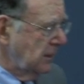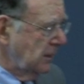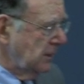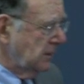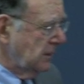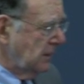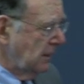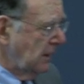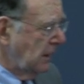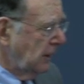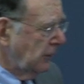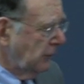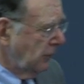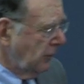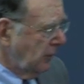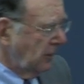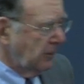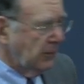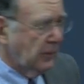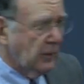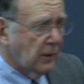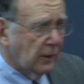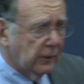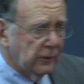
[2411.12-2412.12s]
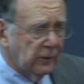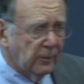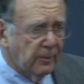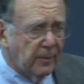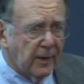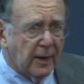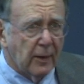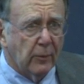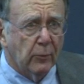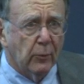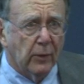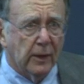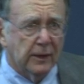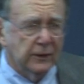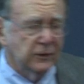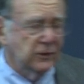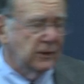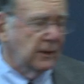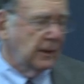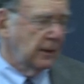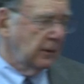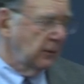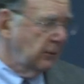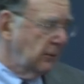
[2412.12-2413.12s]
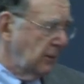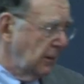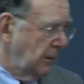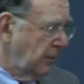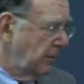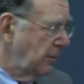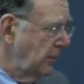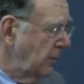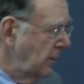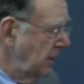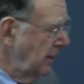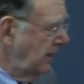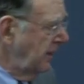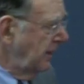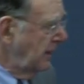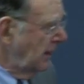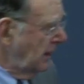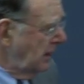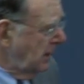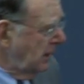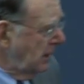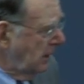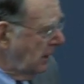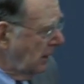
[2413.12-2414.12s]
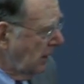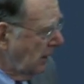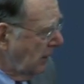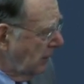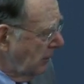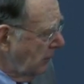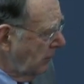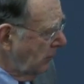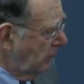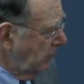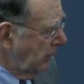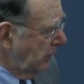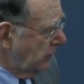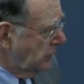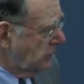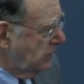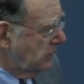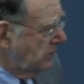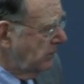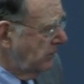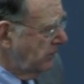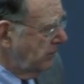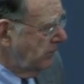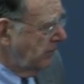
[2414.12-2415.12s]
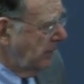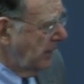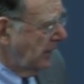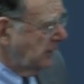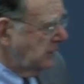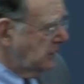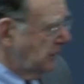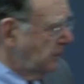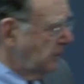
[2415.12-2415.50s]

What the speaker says: There's an algorithm called the Baum-Welch algorithm, which makes